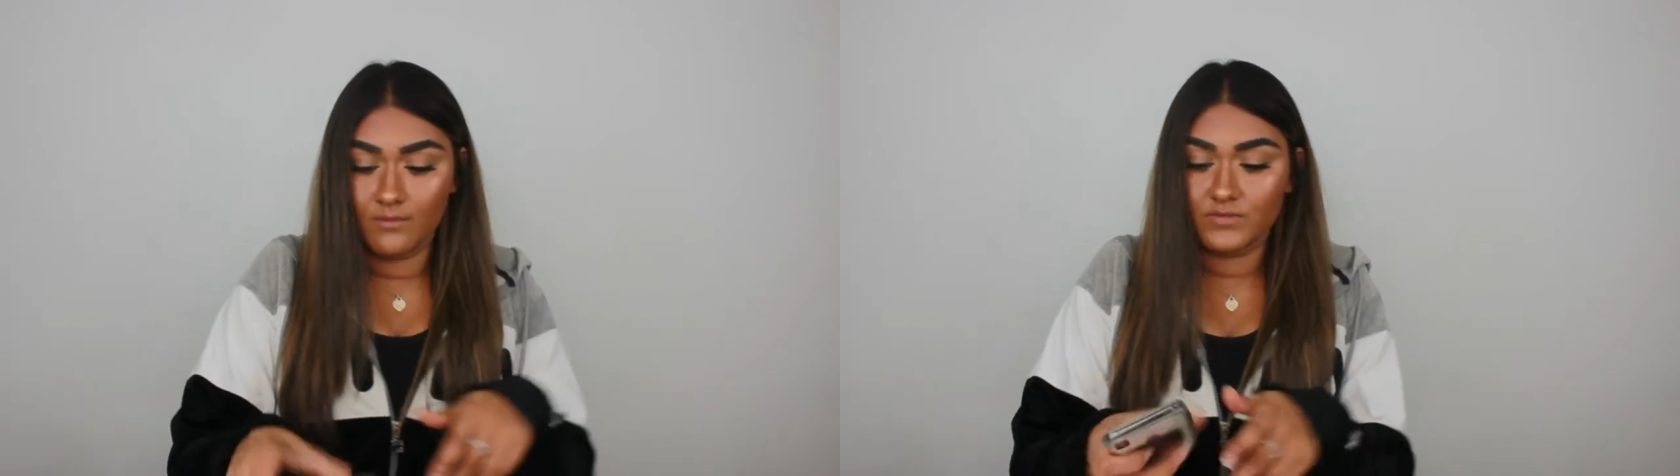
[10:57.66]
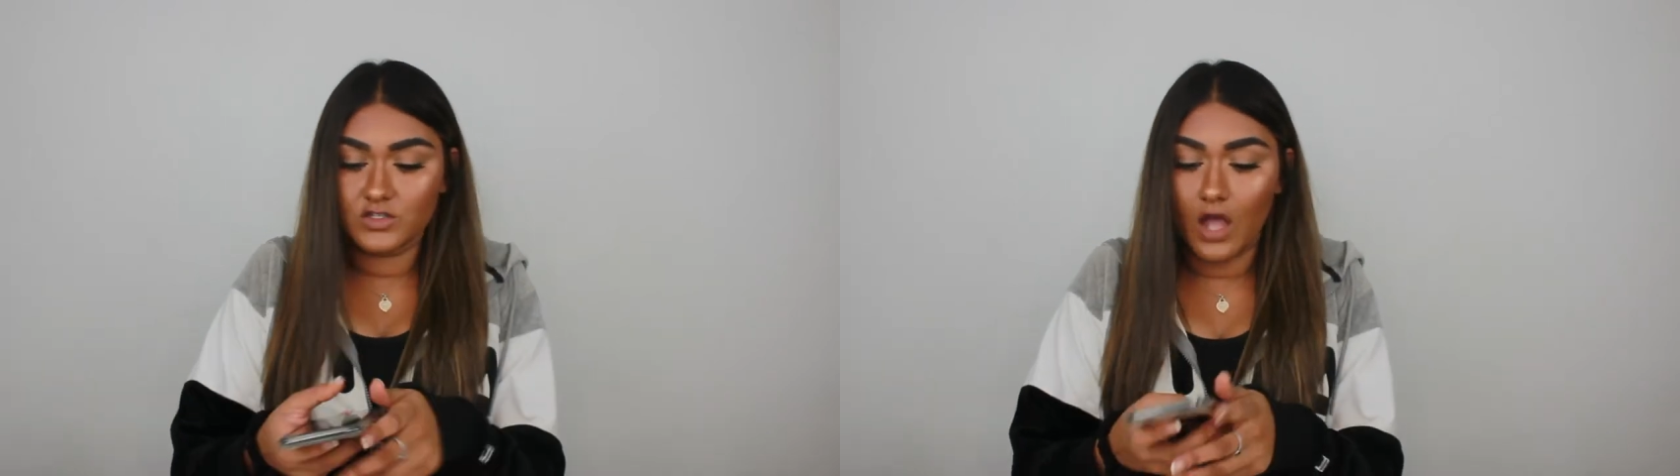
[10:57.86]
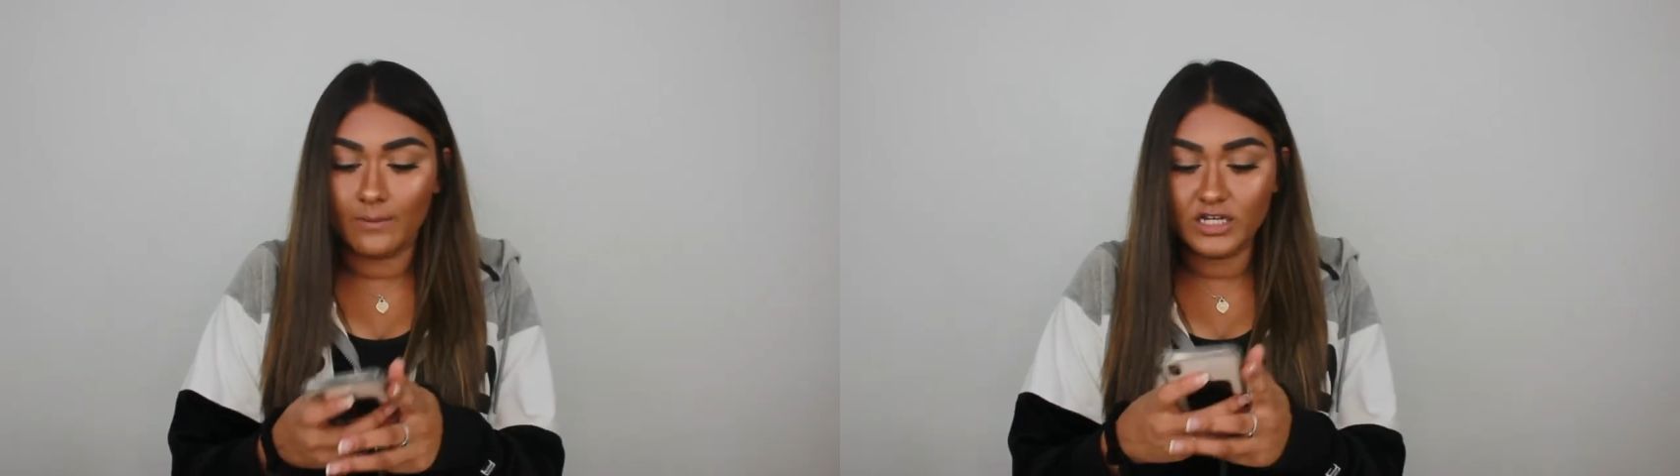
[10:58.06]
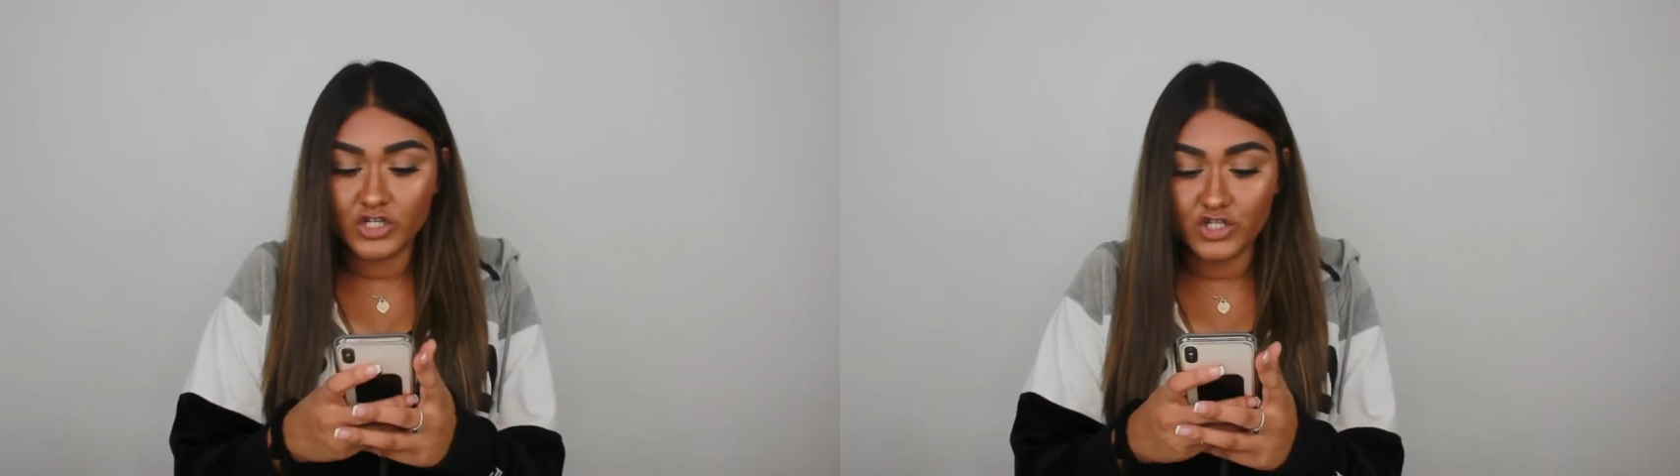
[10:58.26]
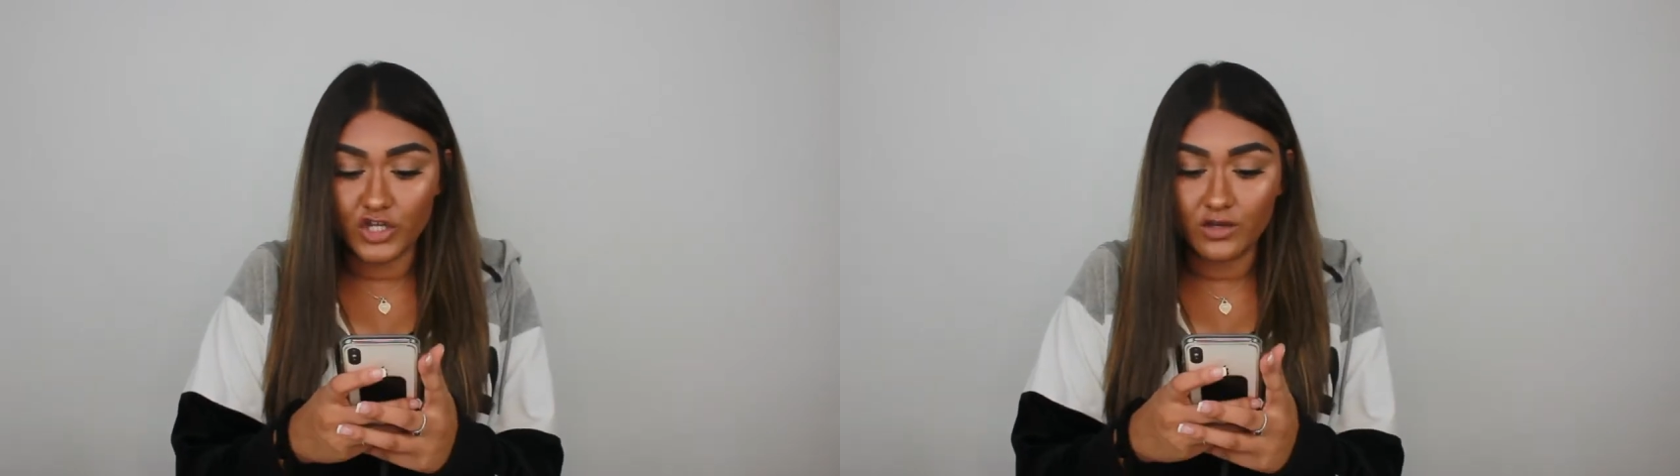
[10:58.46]
So I'm gonna
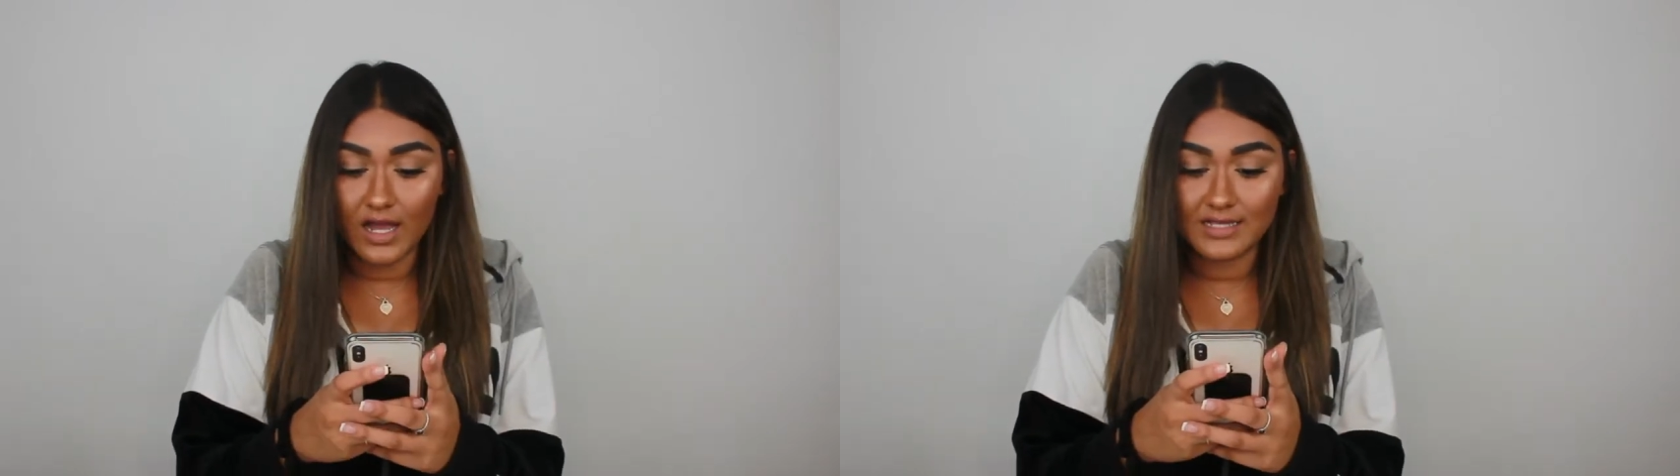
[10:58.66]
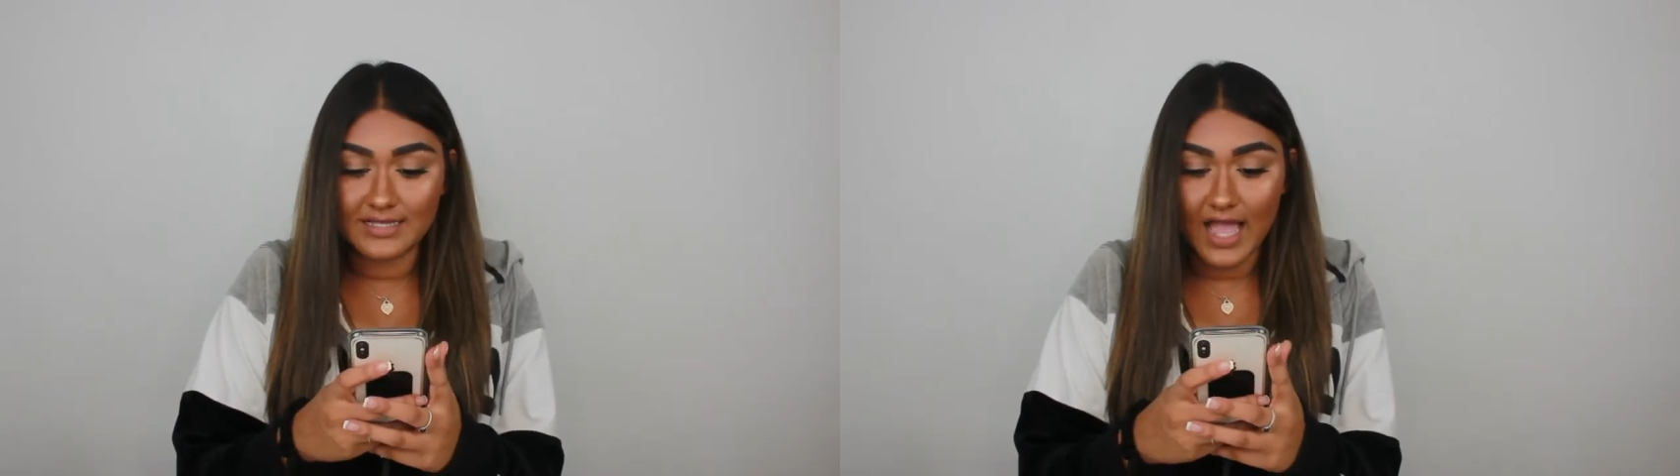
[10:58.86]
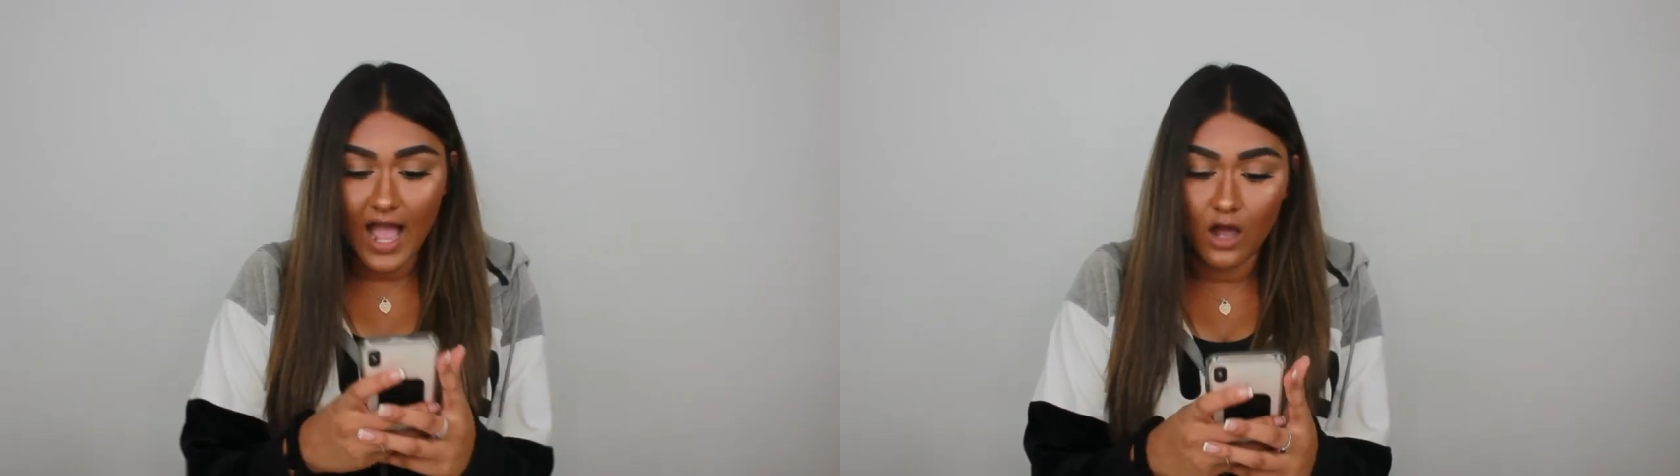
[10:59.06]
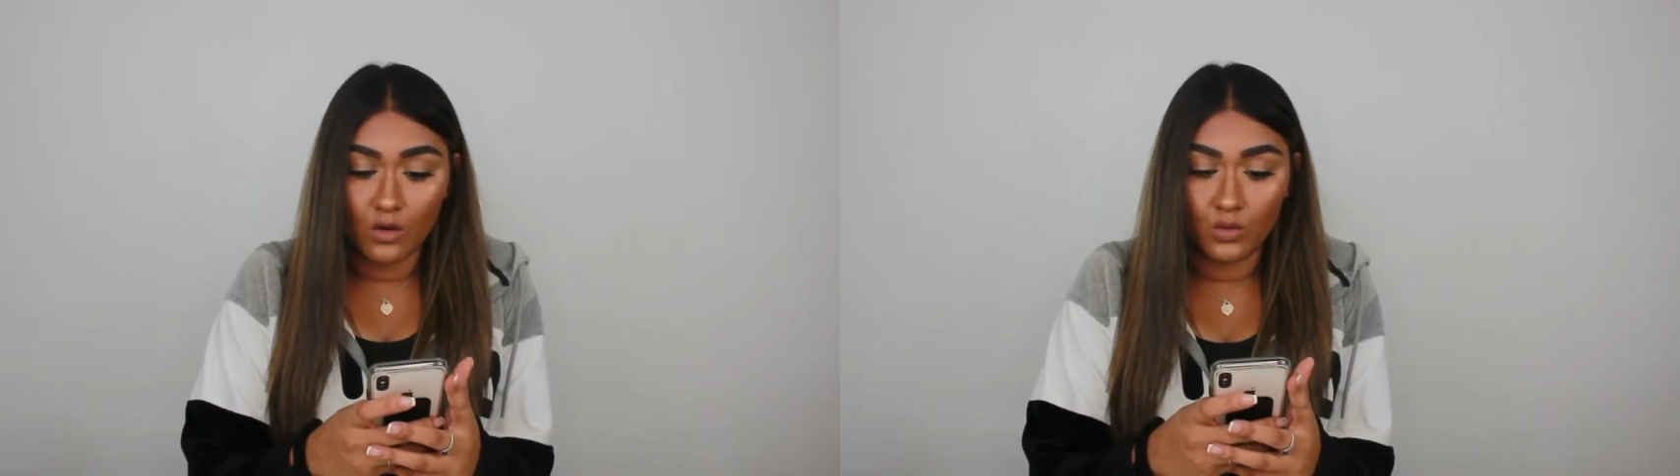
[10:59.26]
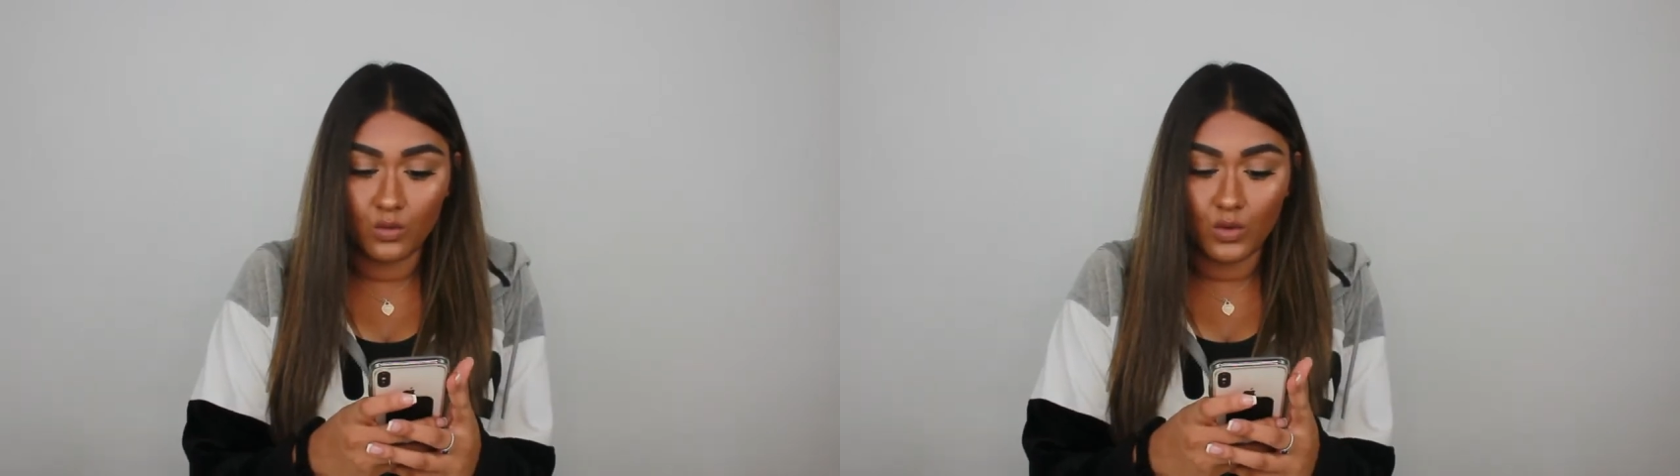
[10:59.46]
show you guys
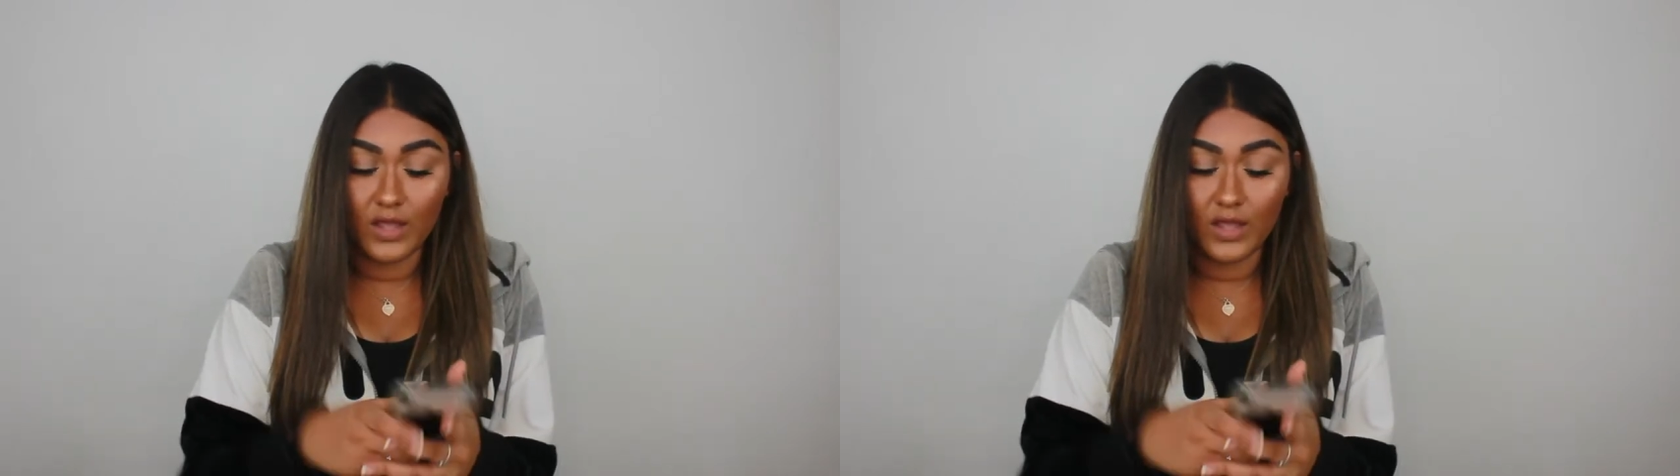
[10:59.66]
how